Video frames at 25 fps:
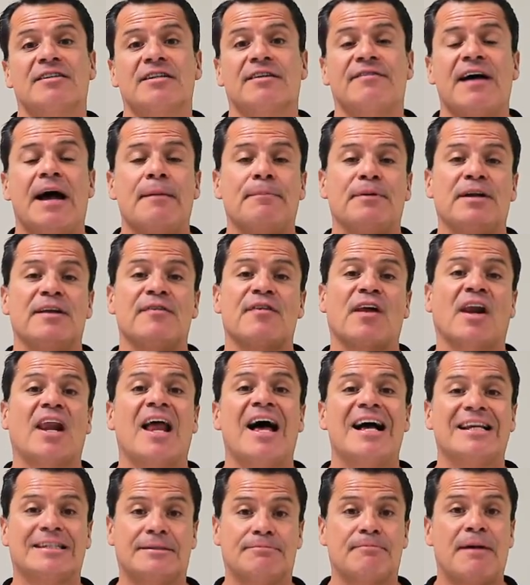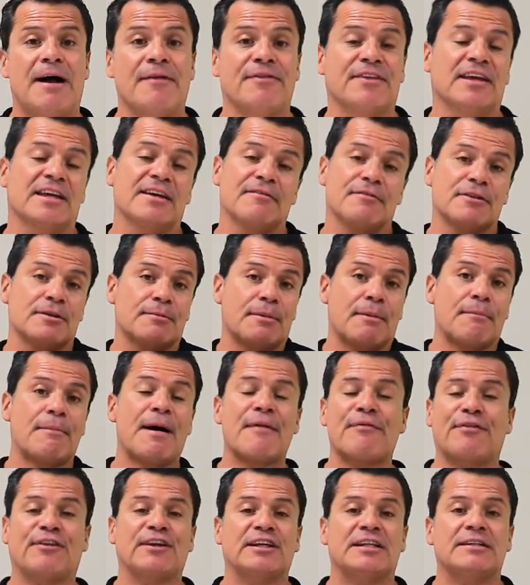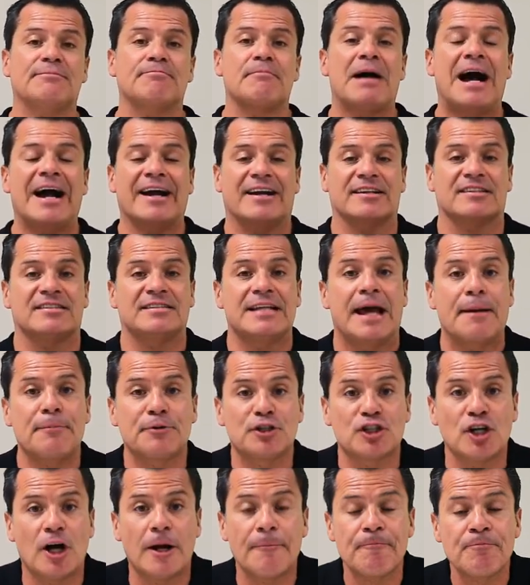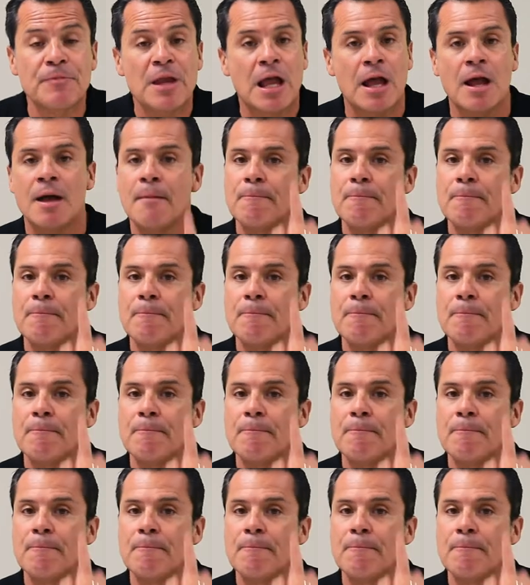that have happened in the last month and giving them a monthly market snapshot,